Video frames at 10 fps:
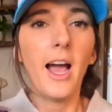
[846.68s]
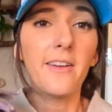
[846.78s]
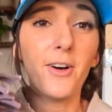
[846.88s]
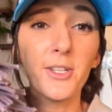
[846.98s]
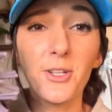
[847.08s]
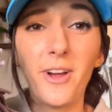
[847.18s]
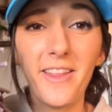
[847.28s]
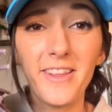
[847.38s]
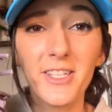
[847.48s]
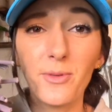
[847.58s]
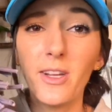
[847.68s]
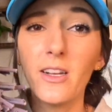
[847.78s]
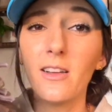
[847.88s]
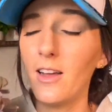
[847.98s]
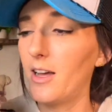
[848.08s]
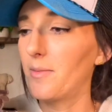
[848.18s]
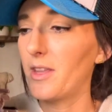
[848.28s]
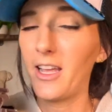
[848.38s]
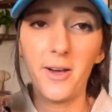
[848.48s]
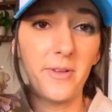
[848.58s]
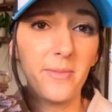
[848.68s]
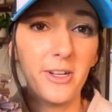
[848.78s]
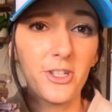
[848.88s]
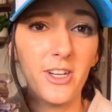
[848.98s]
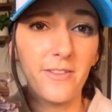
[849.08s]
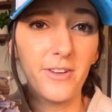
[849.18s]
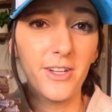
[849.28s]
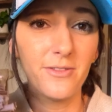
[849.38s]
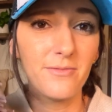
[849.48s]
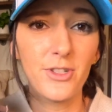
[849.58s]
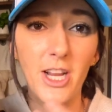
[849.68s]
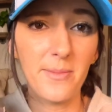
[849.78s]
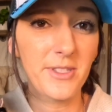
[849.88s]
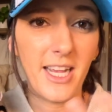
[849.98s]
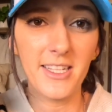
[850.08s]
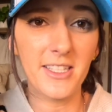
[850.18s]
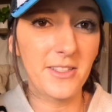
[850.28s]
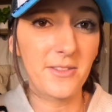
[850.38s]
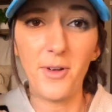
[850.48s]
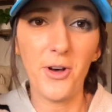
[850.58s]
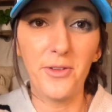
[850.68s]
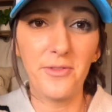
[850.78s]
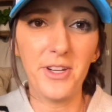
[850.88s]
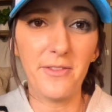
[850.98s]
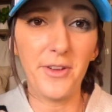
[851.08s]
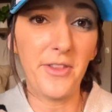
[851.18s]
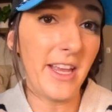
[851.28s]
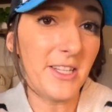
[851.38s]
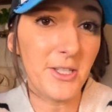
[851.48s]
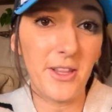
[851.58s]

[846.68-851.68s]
I've also got got this one. They come in a bunch of different shapes, sizes, all of the different things, so